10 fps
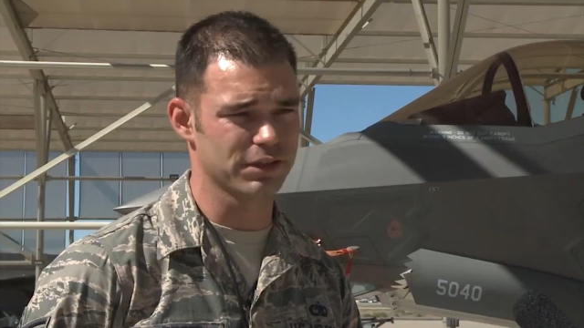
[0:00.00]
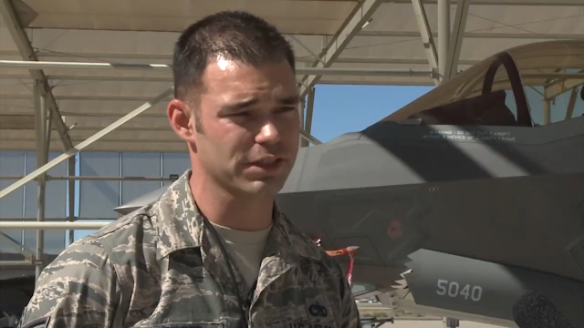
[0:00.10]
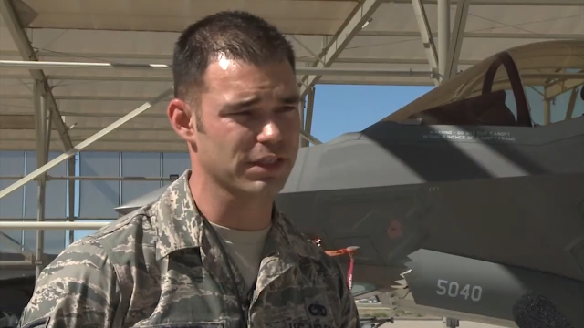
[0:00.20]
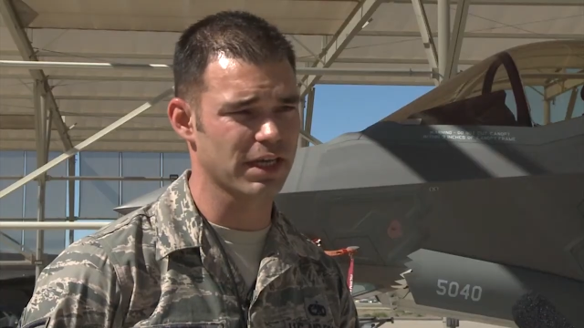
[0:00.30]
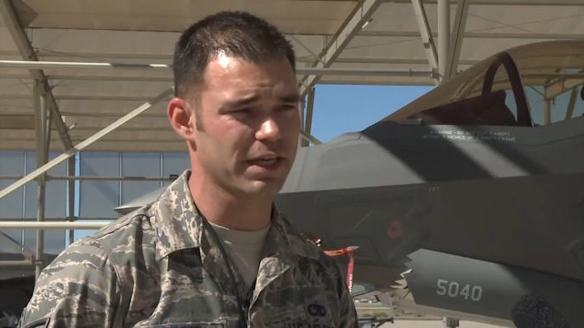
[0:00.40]

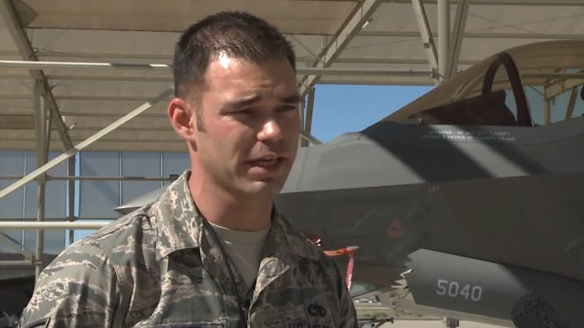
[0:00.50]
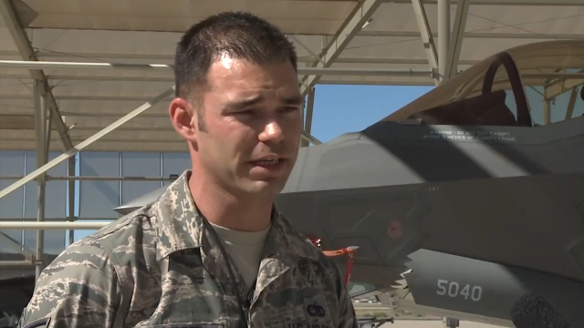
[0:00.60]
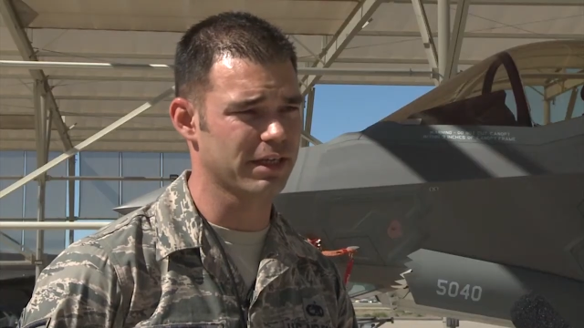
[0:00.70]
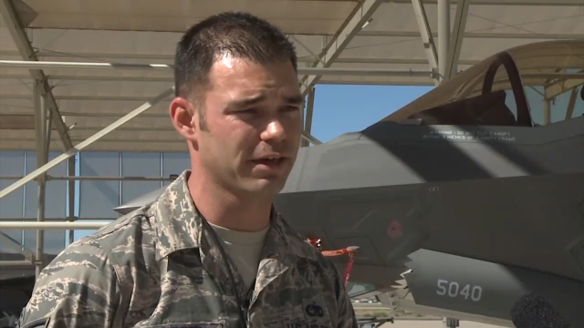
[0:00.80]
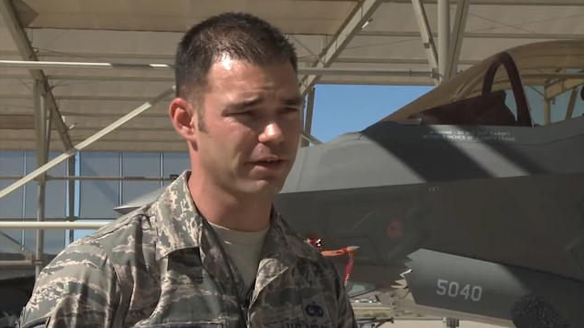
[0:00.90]
Just like
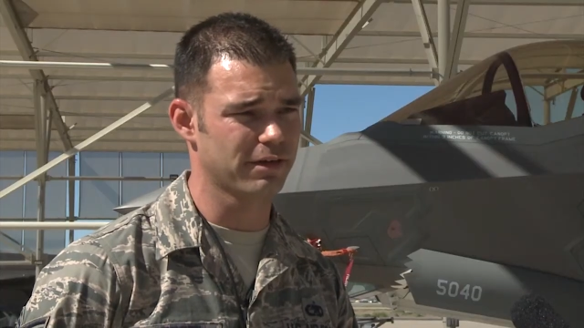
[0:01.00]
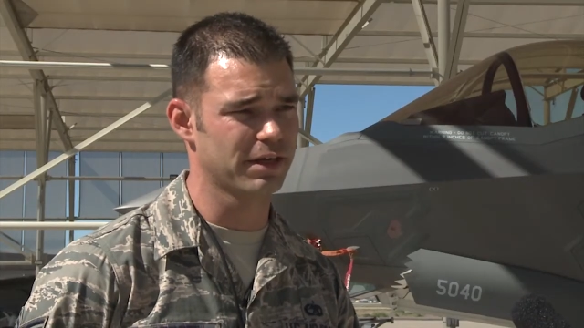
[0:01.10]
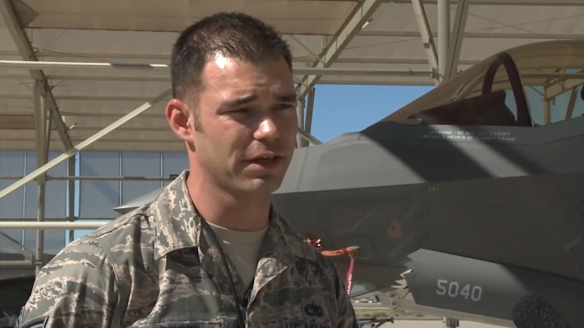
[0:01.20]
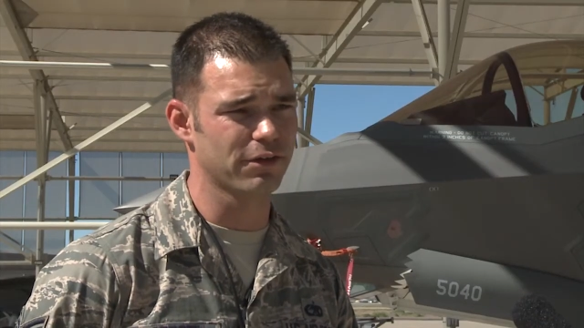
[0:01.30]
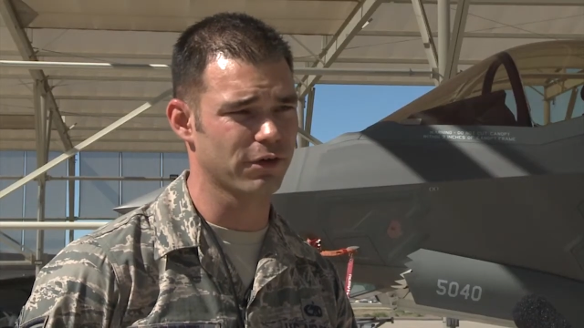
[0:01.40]
any,
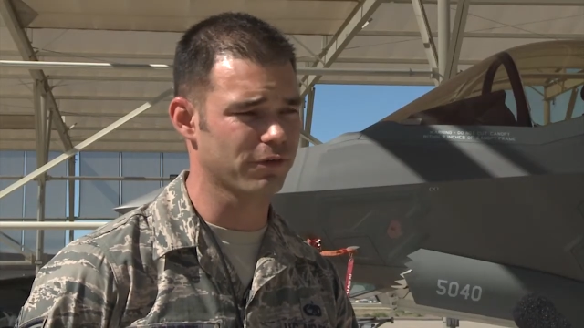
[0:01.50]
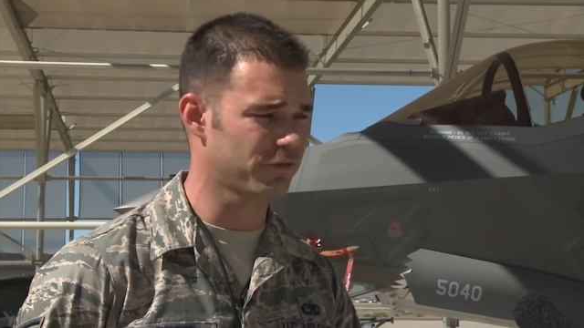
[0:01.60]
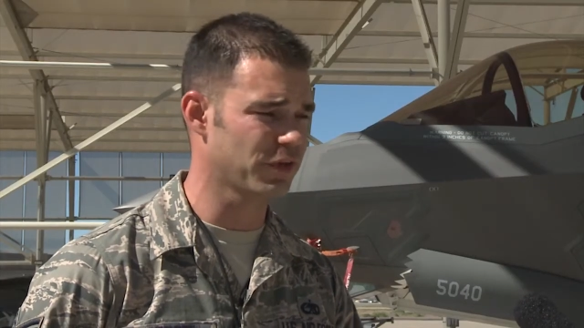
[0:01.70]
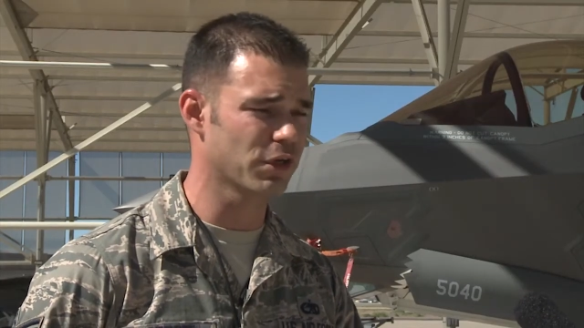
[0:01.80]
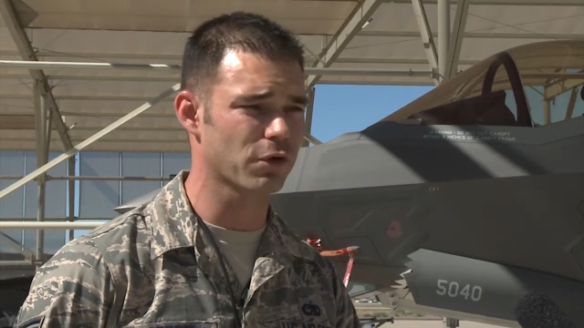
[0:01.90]
any other
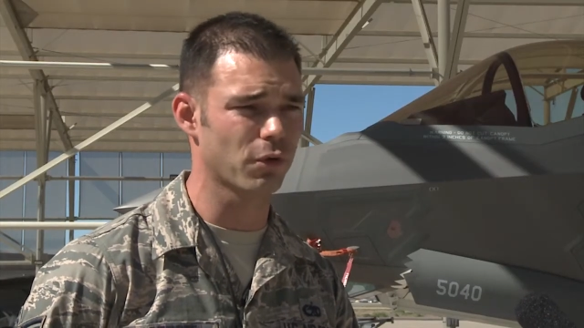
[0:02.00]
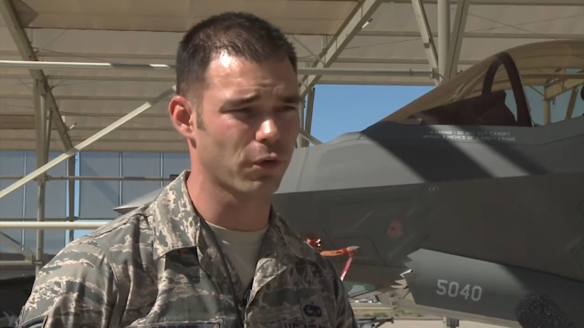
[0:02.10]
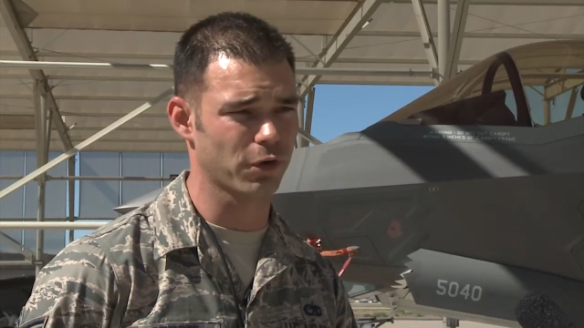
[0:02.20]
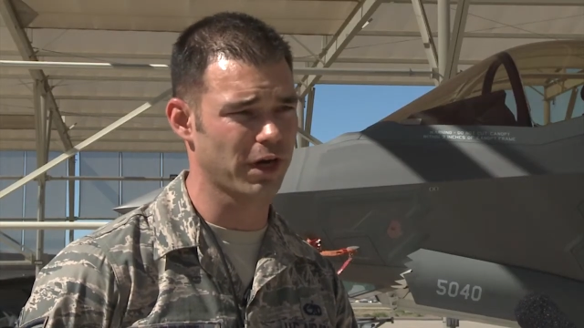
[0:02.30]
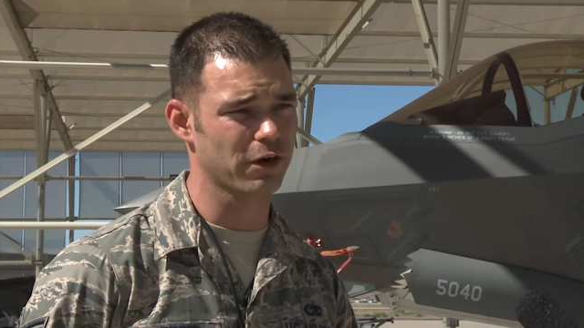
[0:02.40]
vehicle
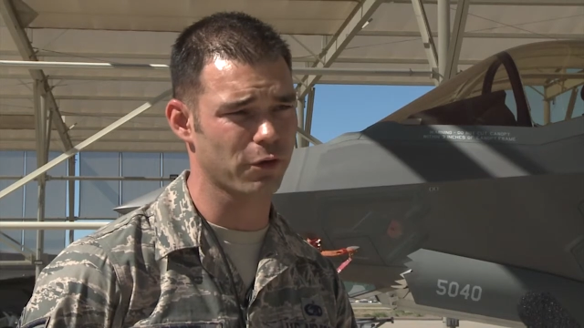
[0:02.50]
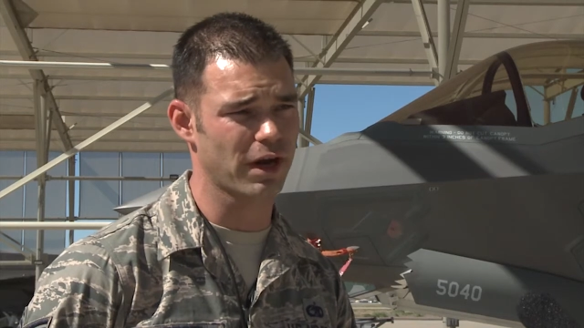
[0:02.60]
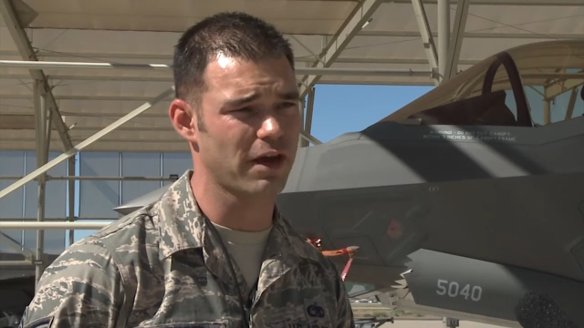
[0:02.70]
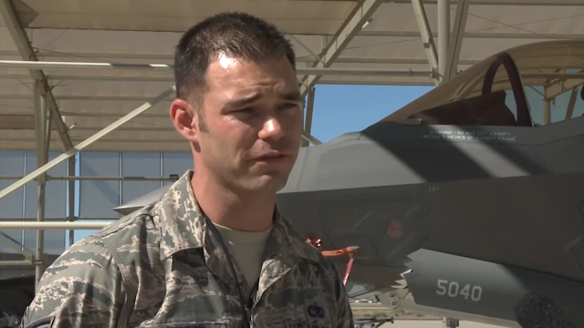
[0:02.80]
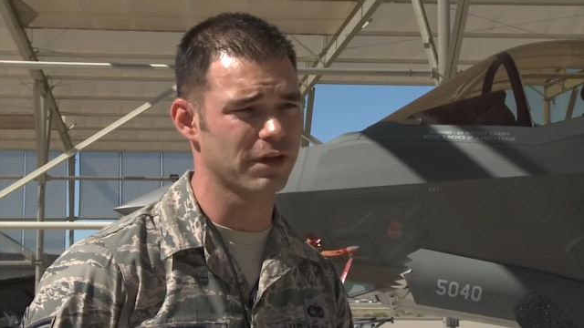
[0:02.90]
or
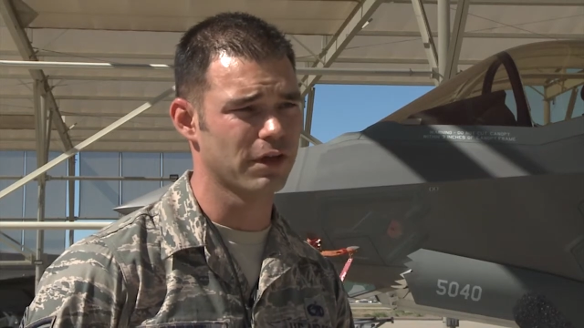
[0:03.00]
aircraft,